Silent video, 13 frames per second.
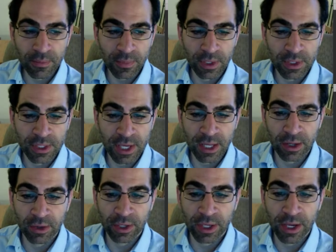Taking a
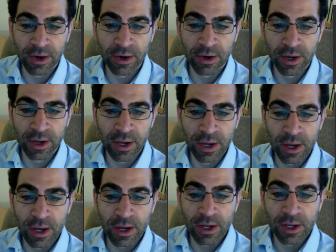look here.
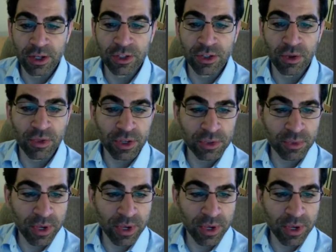So this